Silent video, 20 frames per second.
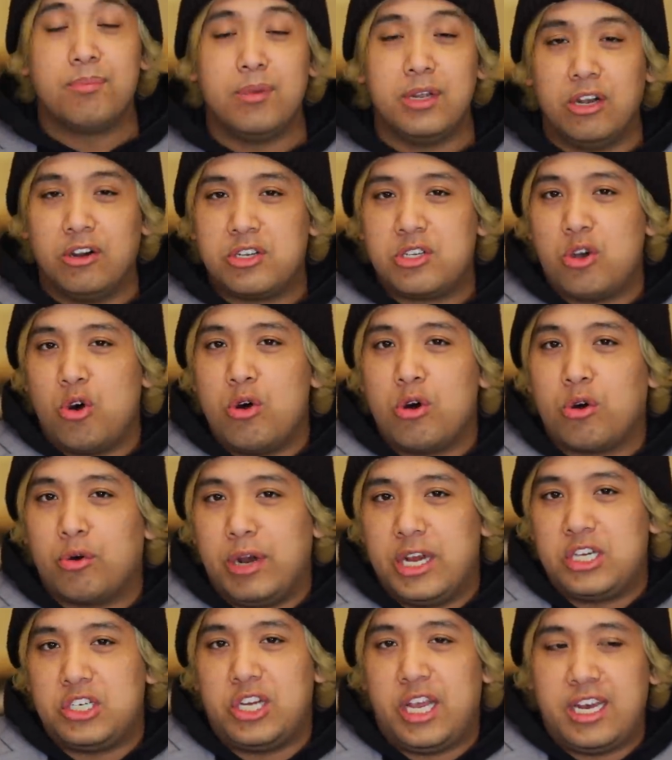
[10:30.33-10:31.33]
But you're so
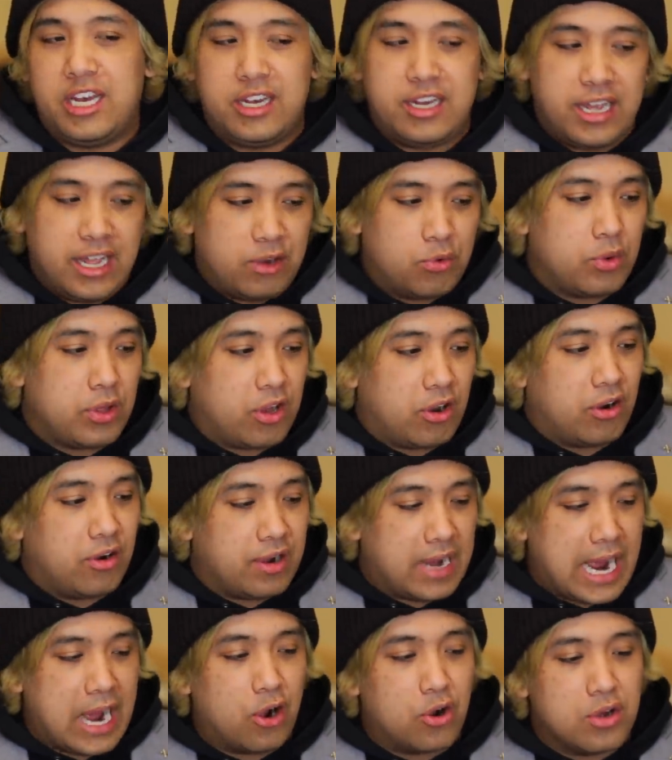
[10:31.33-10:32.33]
ingratiated in with her
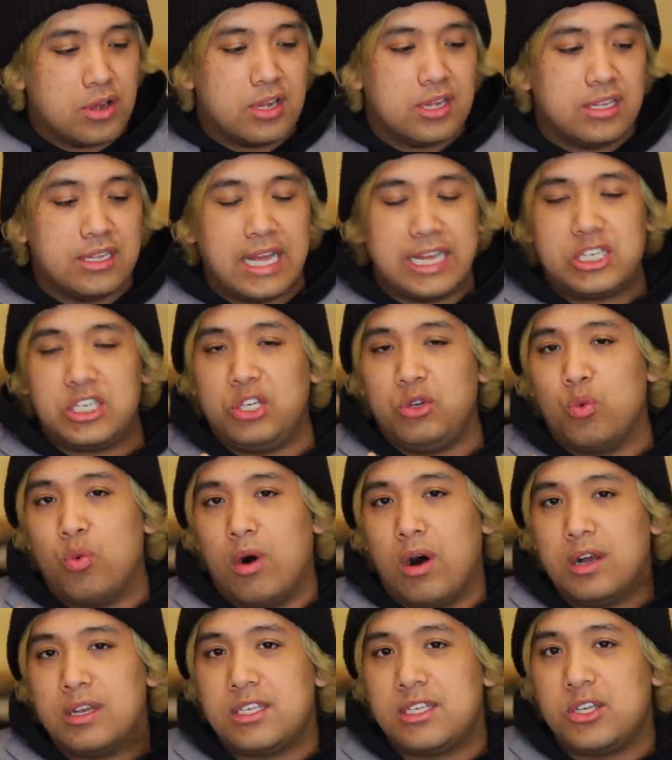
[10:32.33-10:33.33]
now that she
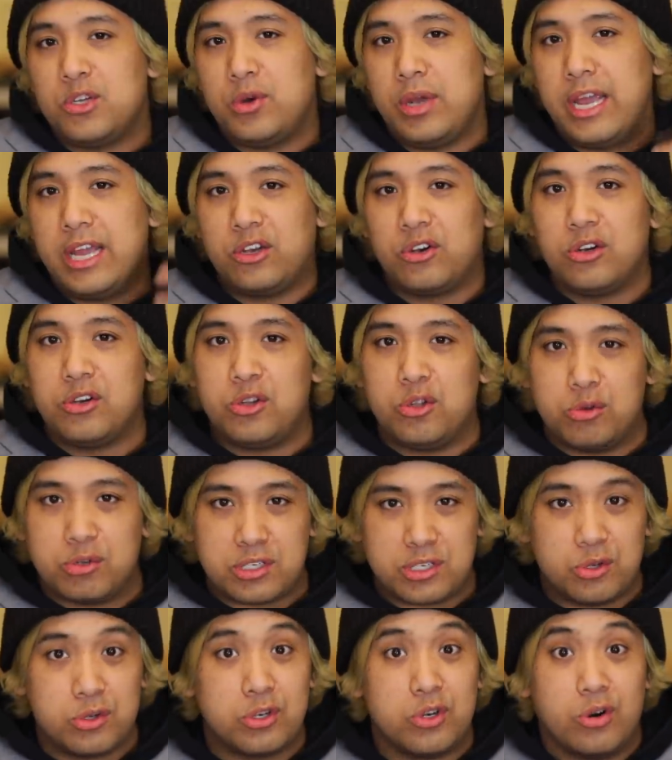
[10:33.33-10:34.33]
wants to
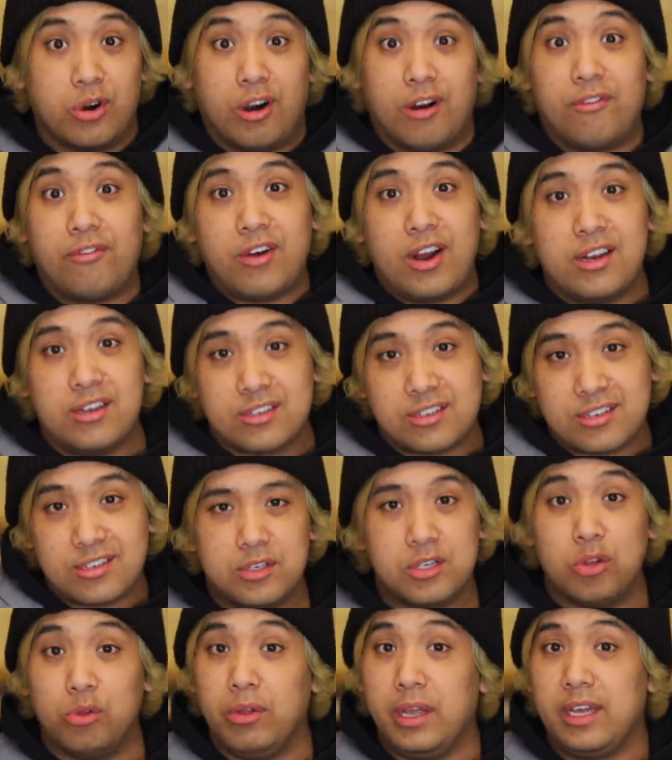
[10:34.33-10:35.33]
introduce you to her friends.
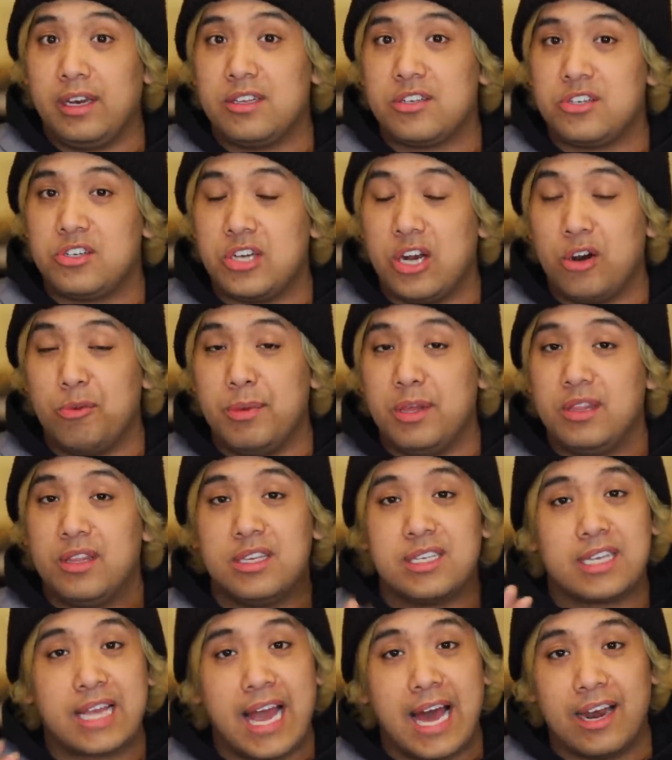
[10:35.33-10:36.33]
So ladies and gentlemen,
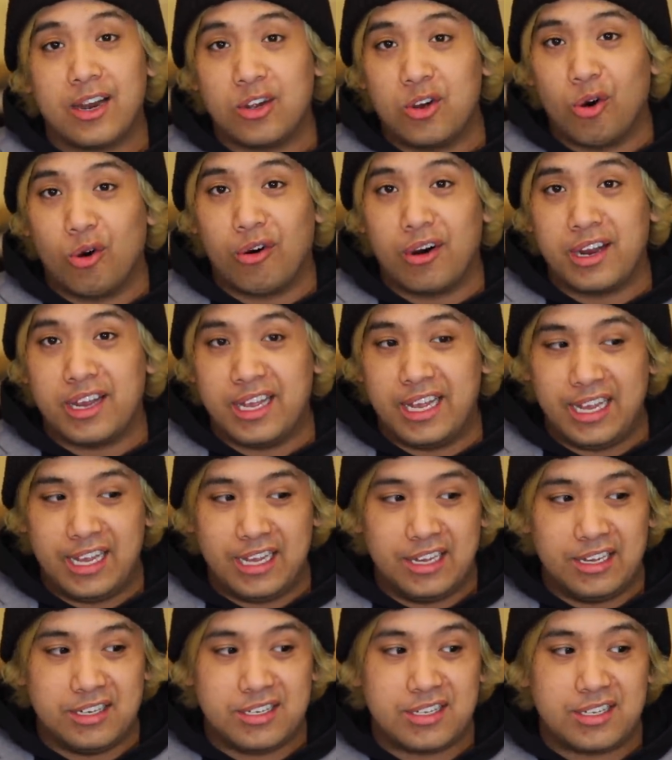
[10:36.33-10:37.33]
this category
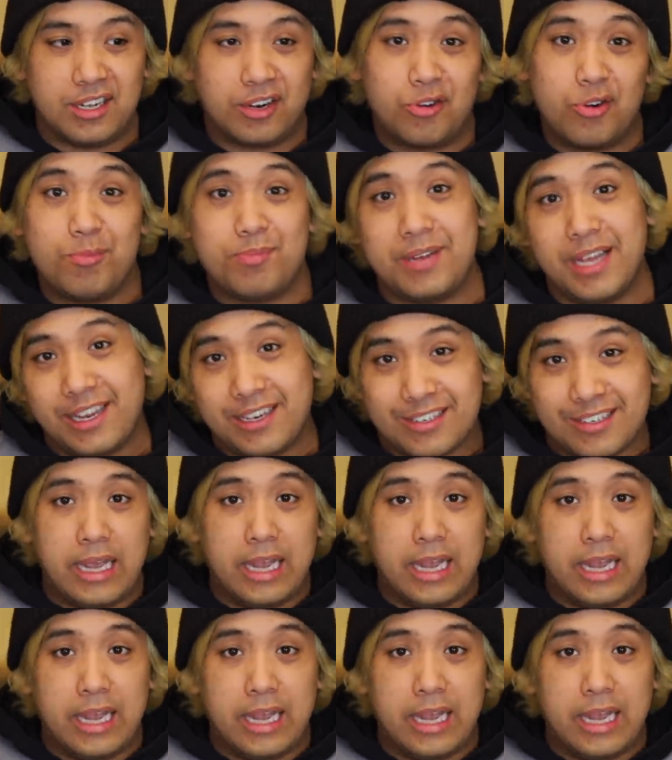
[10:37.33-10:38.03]
is the group date.